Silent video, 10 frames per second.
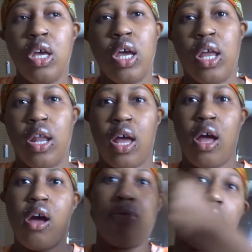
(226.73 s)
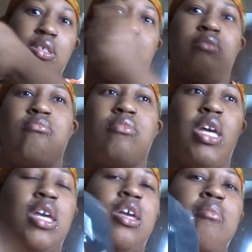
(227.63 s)
And I always
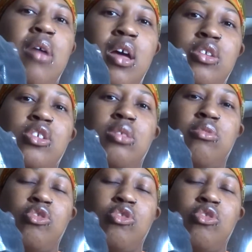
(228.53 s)
take in my adjustable